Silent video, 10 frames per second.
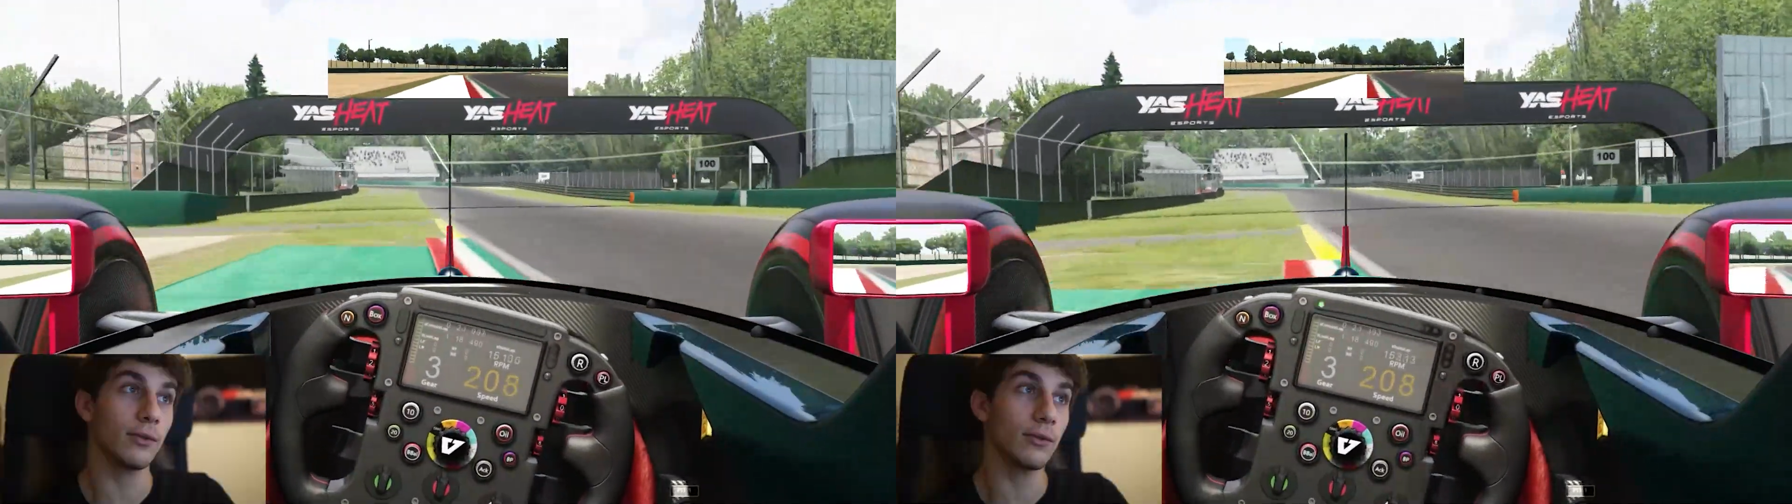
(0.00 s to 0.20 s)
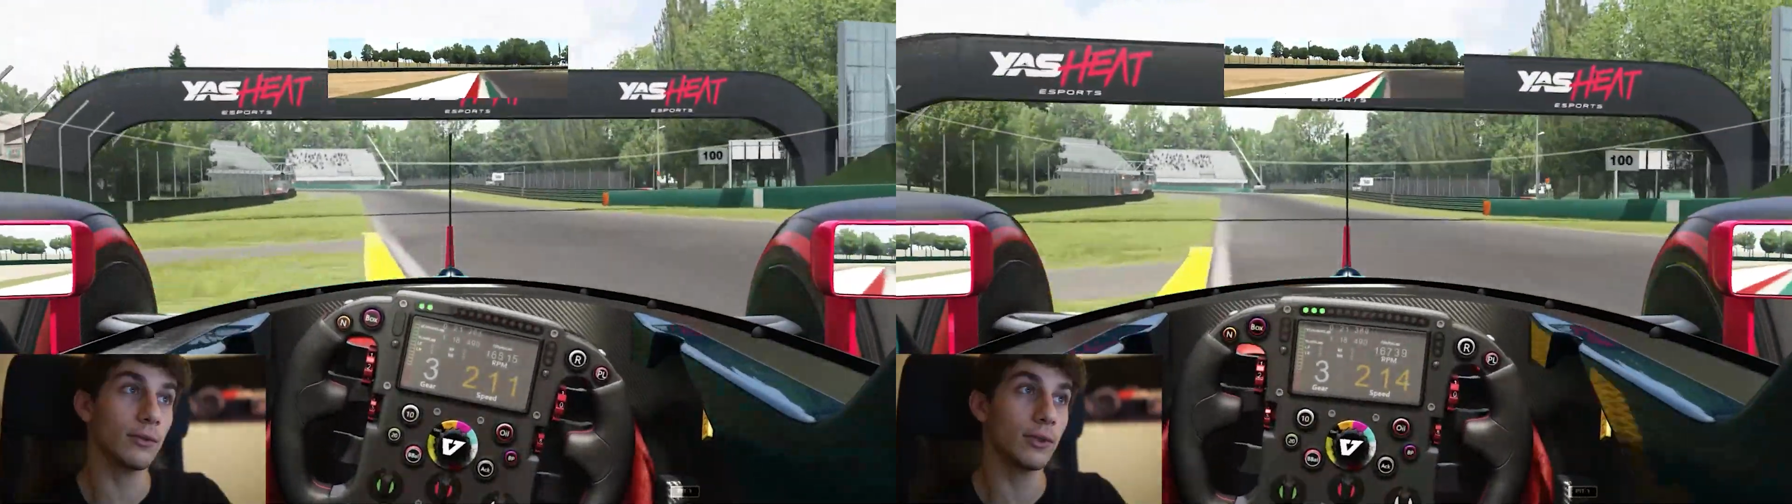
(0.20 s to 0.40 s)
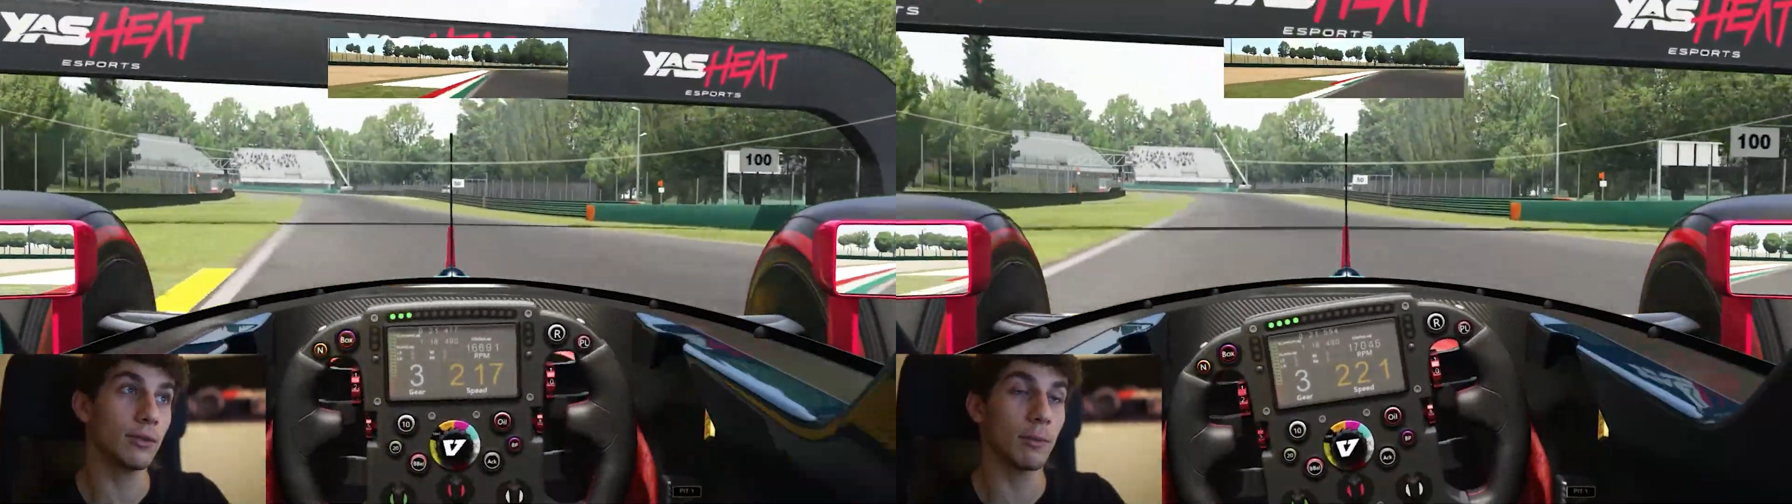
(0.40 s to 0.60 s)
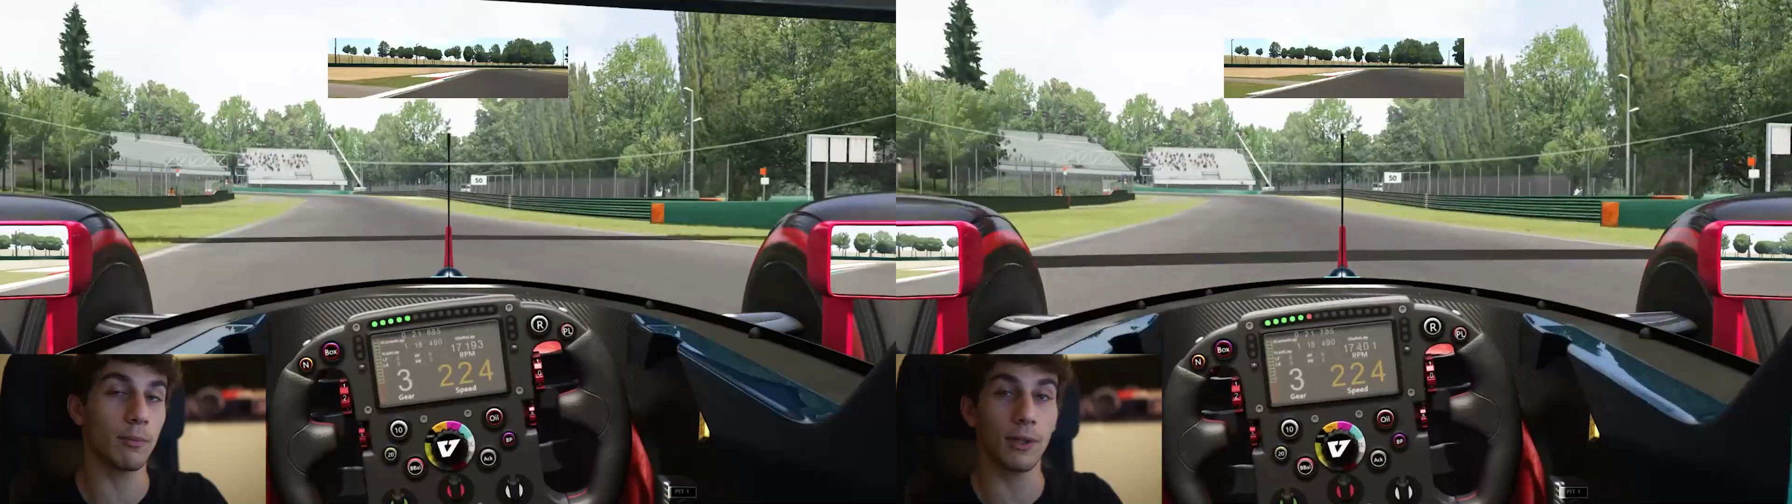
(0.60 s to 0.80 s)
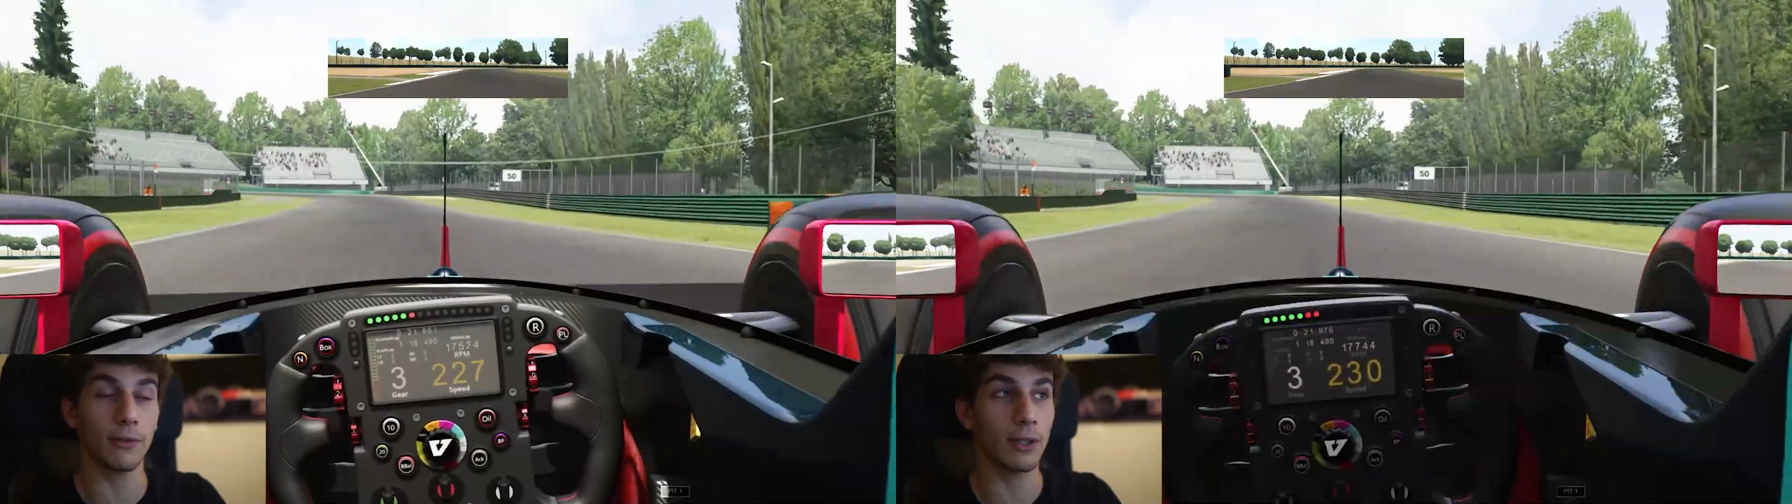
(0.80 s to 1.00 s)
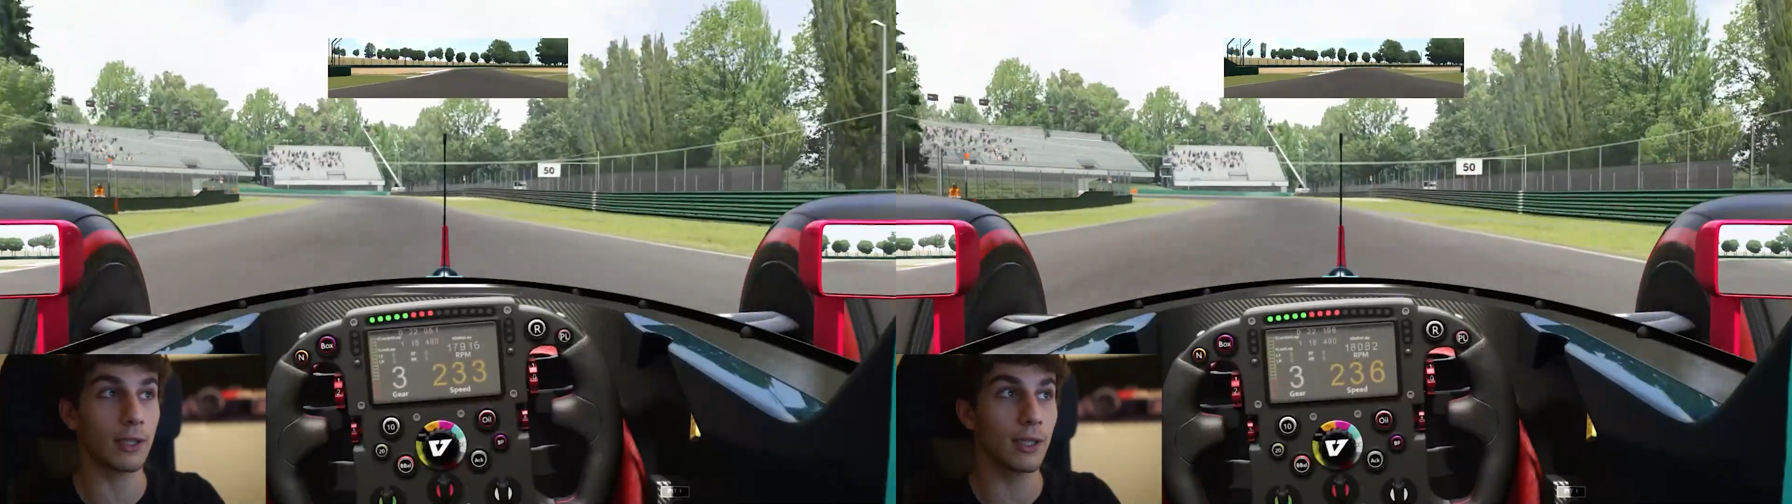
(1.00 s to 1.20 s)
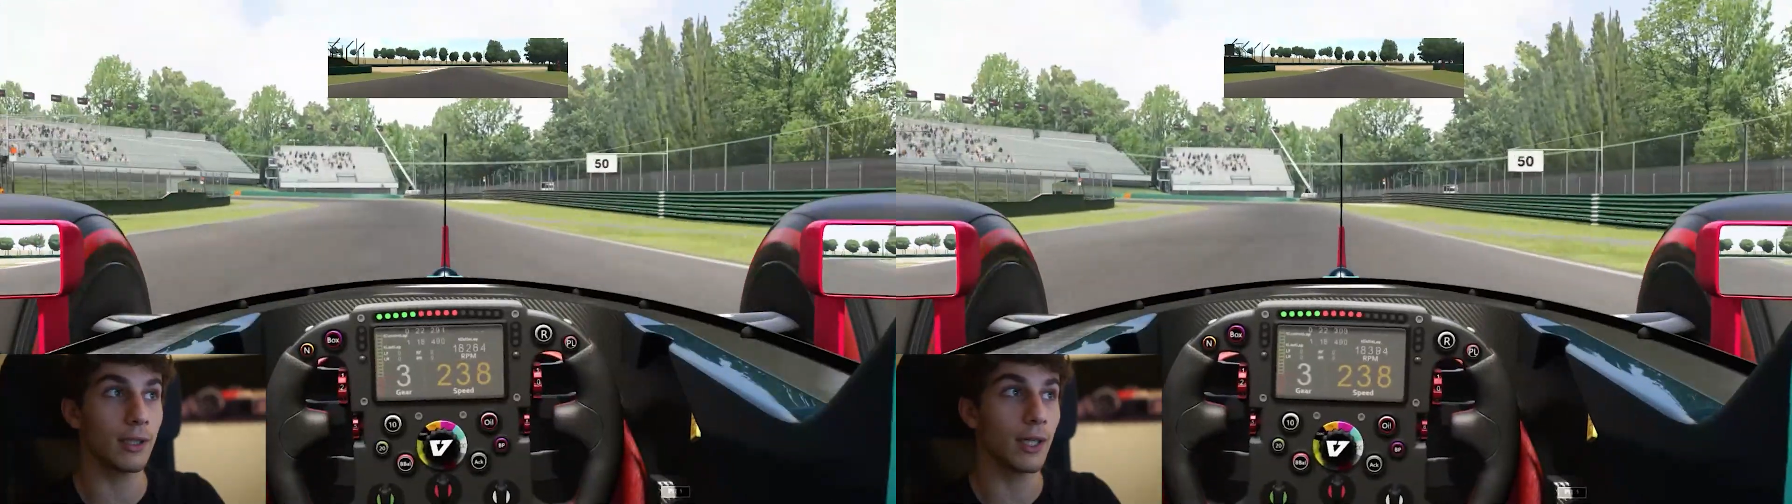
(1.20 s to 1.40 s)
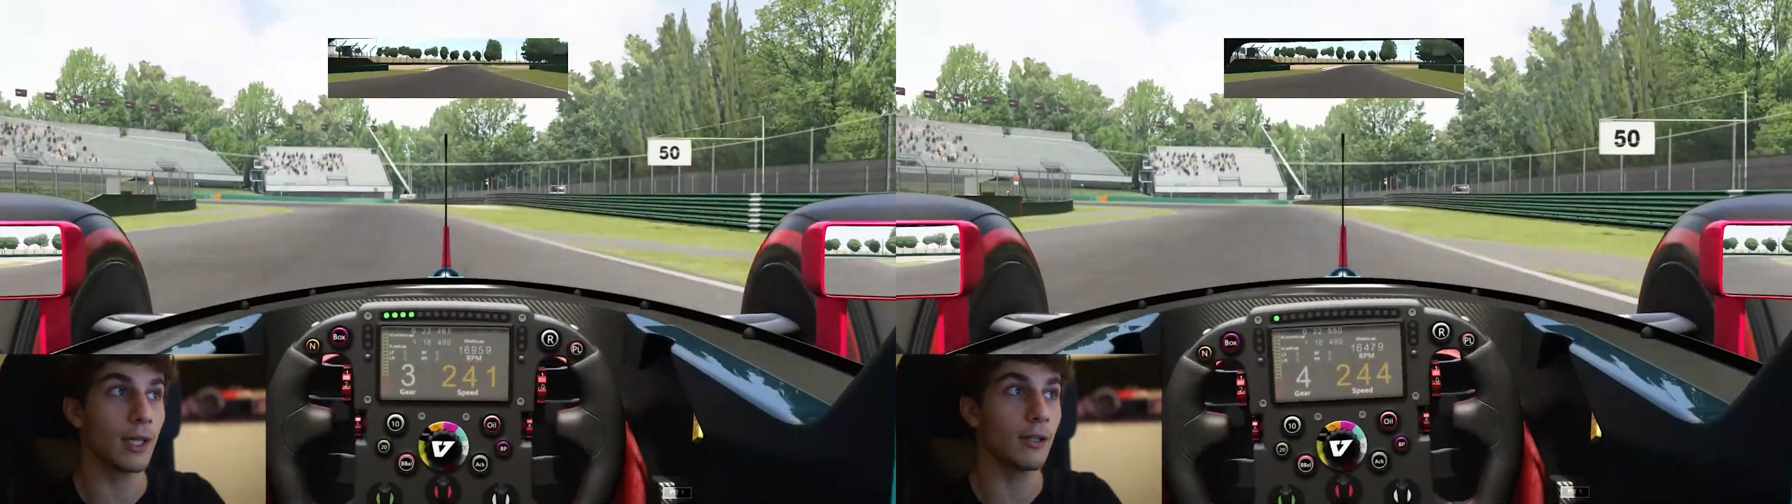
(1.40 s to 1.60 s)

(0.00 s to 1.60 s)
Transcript: You do it perfectly,